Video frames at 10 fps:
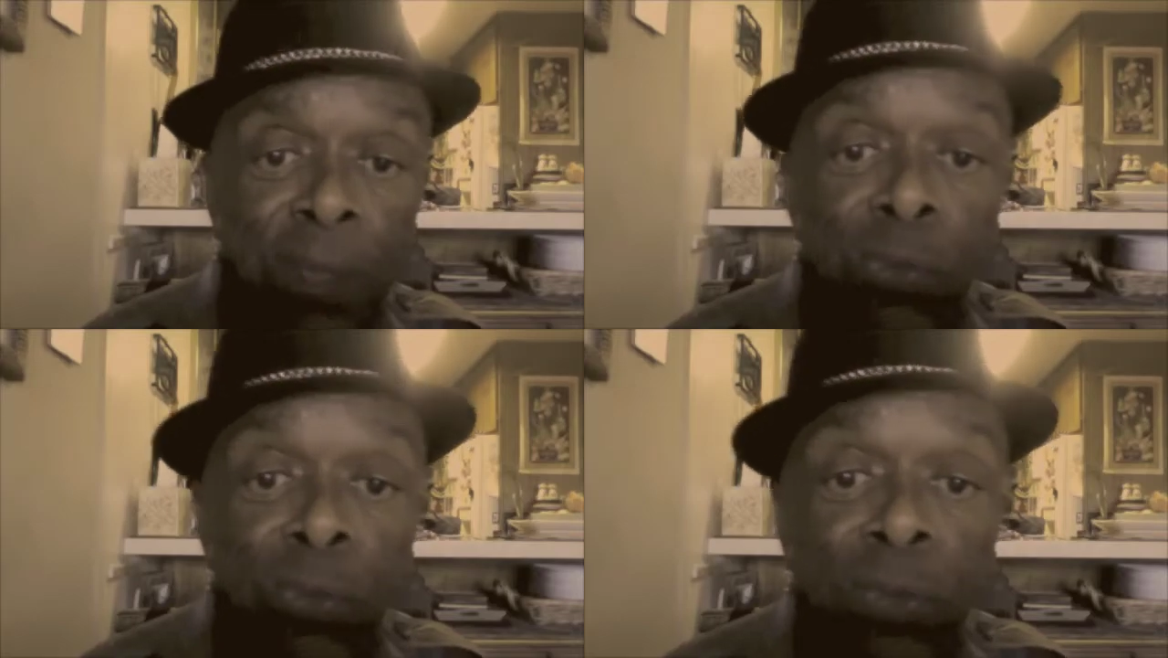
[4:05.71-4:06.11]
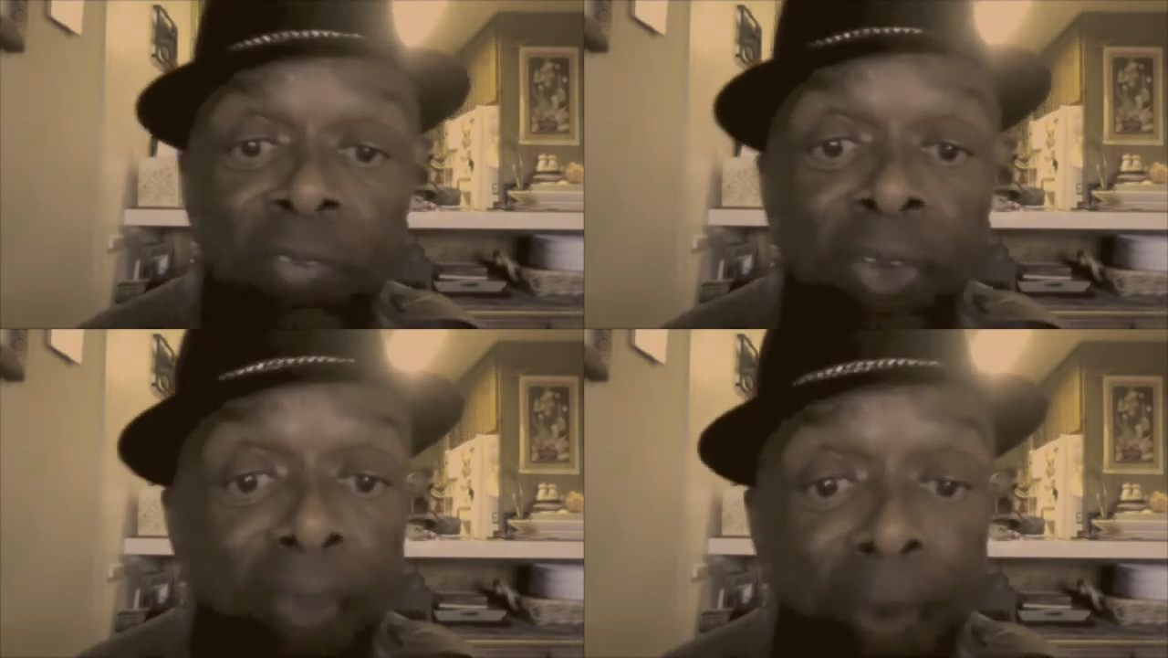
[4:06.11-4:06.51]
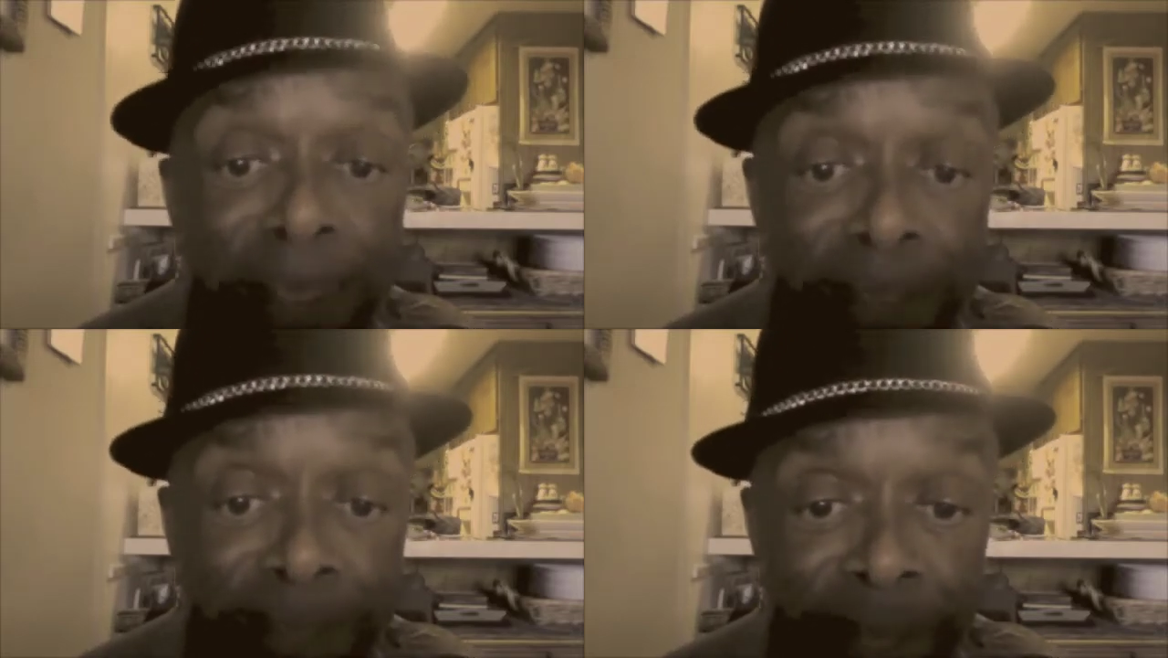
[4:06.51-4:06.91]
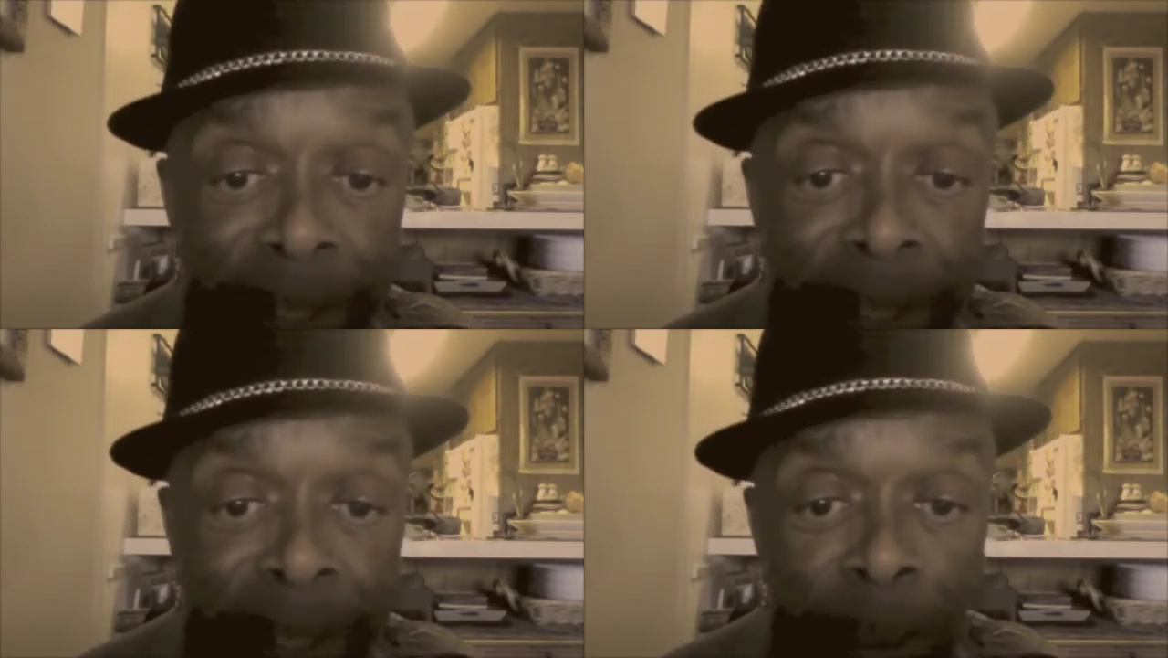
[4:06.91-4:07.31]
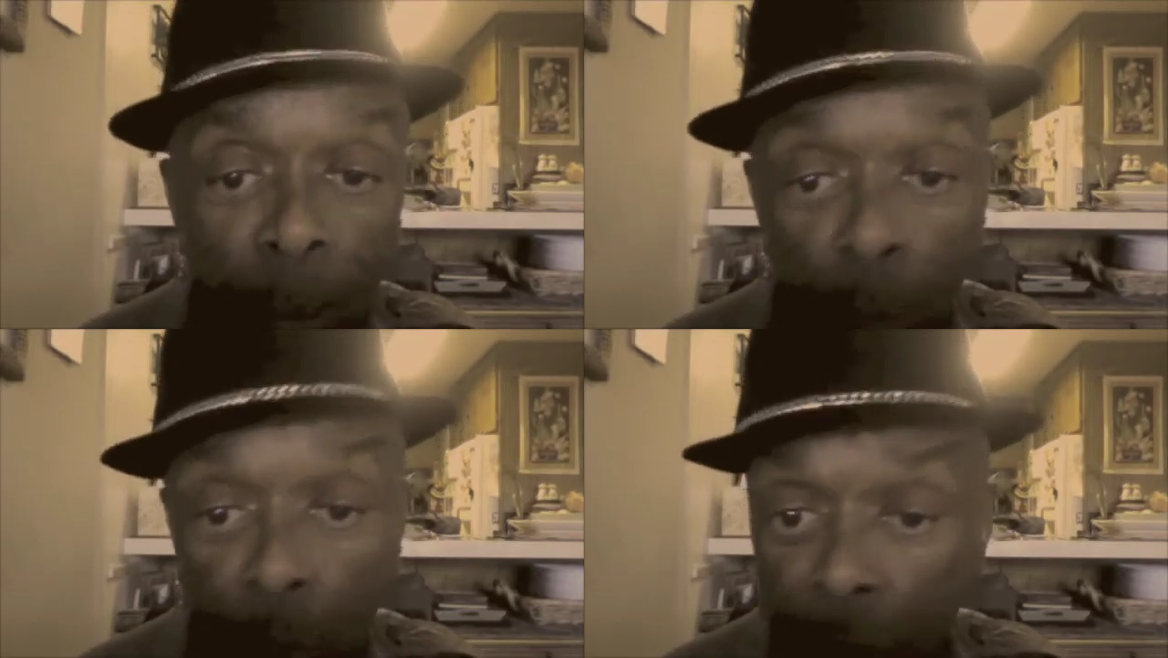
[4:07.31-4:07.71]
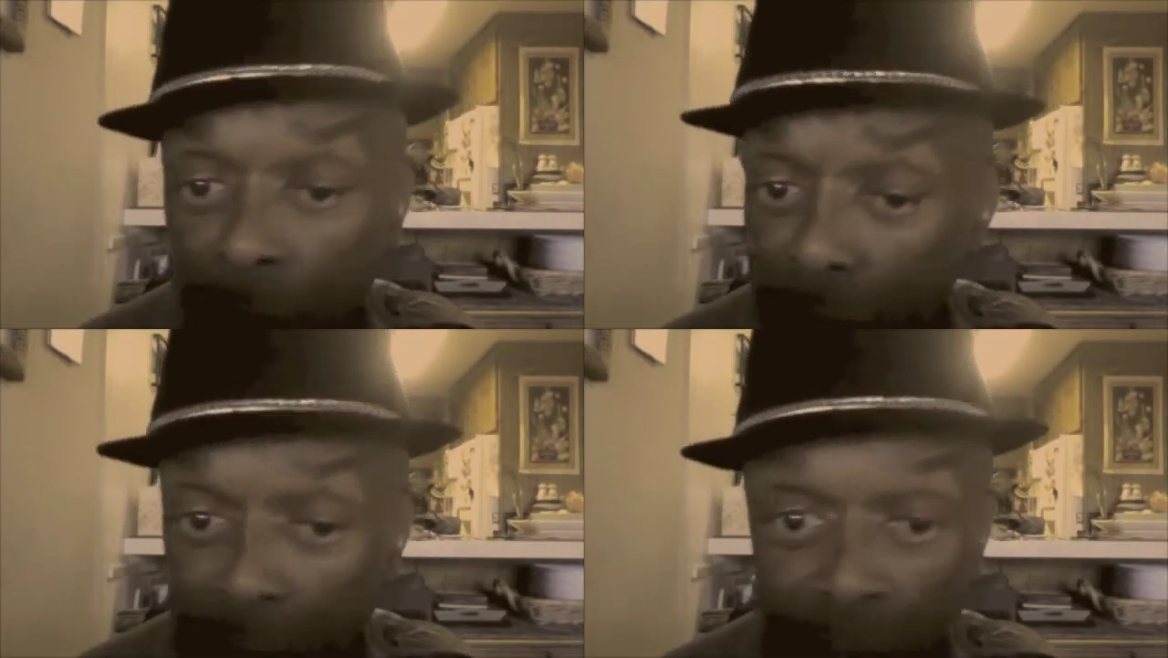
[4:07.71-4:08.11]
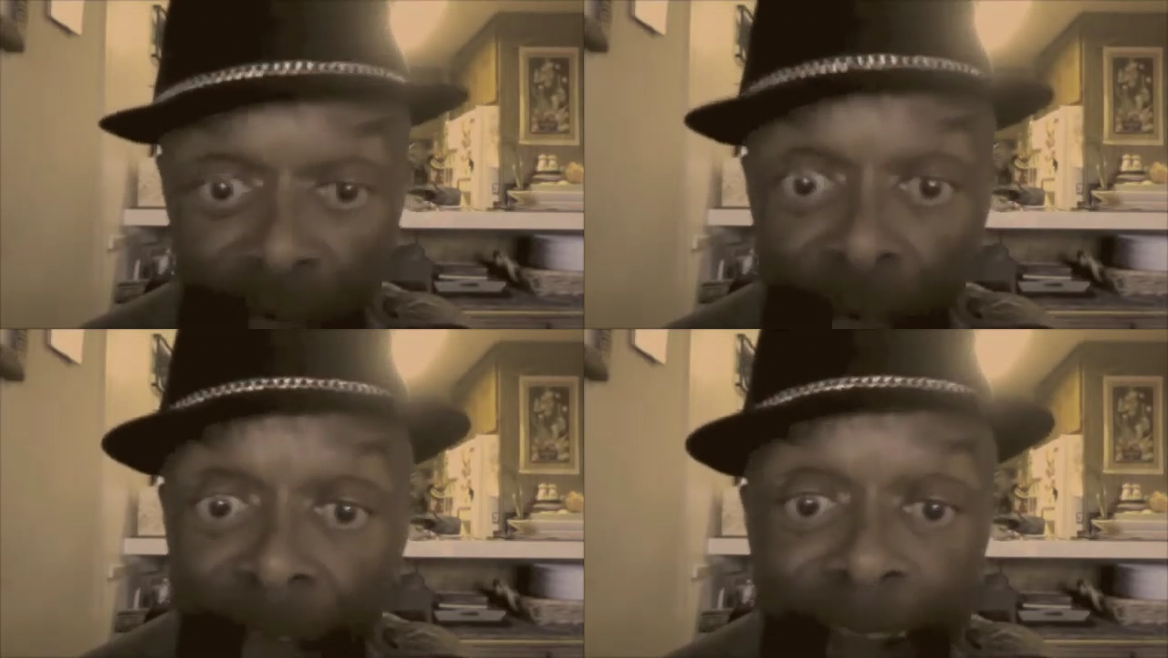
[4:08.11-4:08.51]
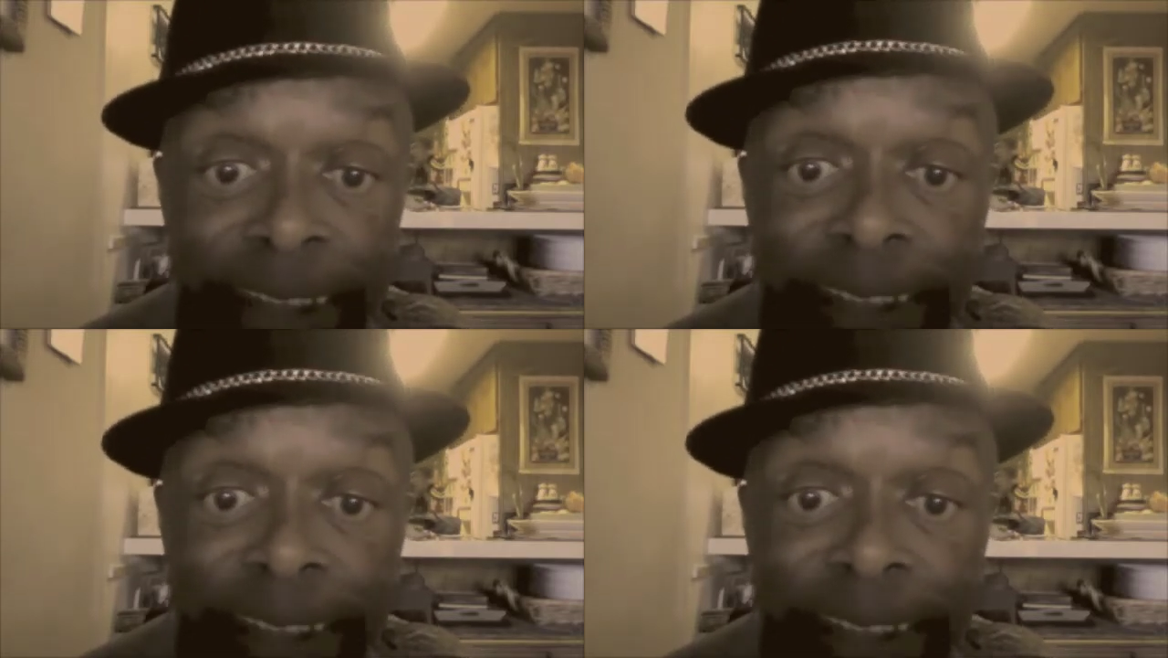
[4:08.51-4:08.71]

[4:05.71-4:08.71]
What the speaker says: to Tell Us We're Too Young."